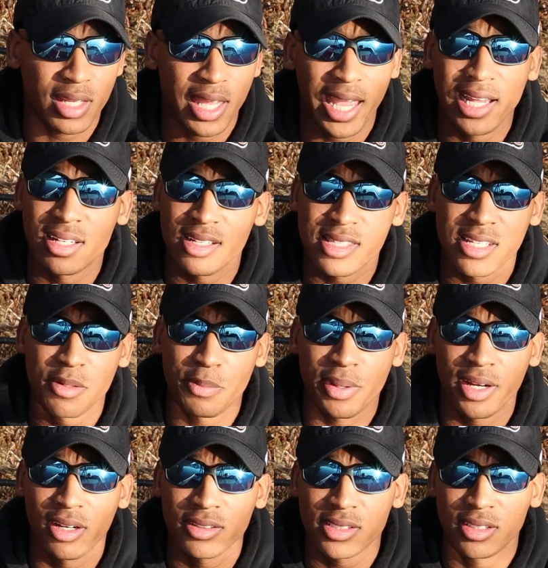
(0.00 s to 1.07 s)
8 to 10
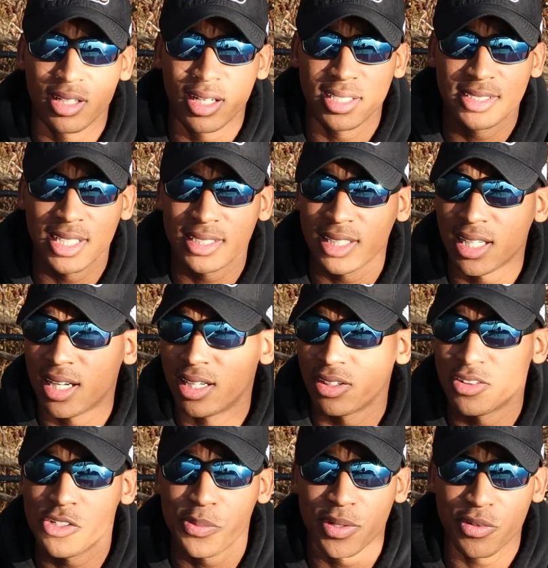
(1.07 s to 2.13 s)
pound test line
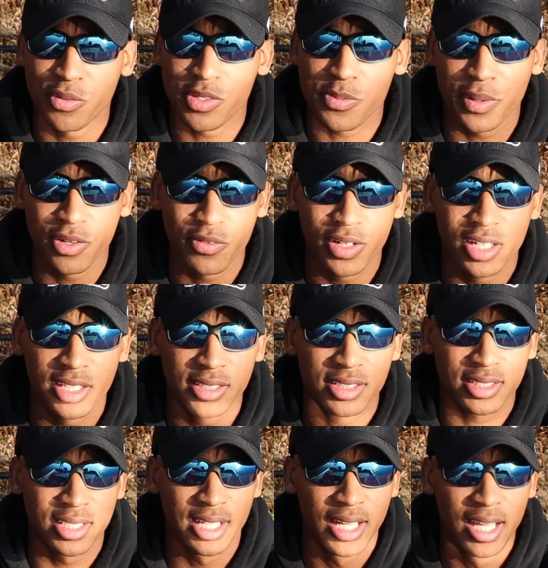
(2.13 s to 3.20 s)
on spinning
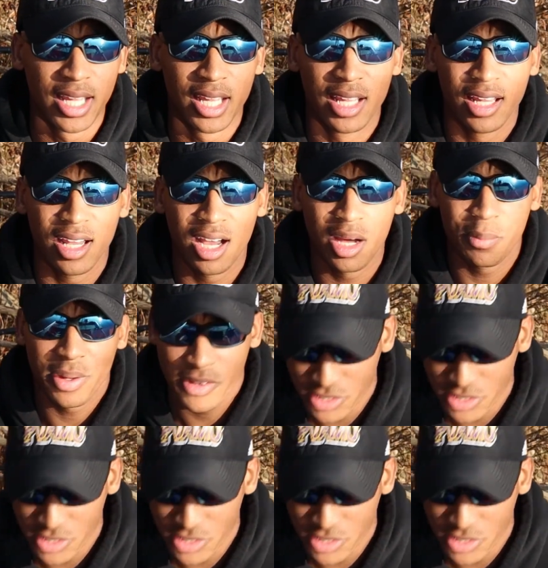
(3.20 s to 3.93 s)
rods. I